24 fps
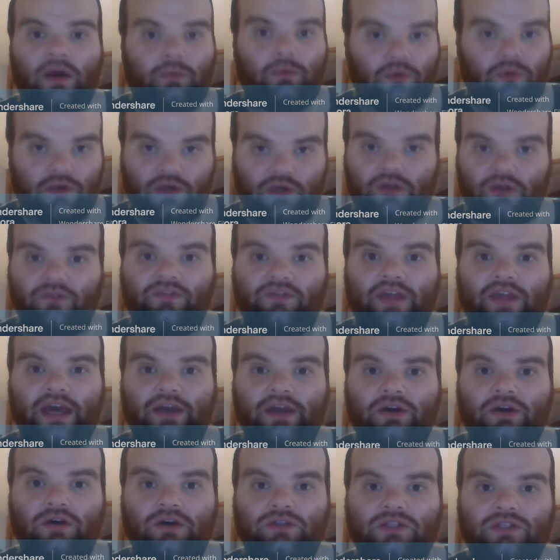I would love
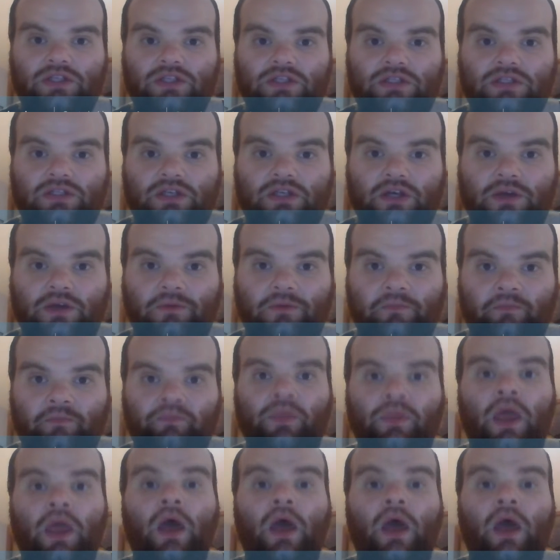their concerts too.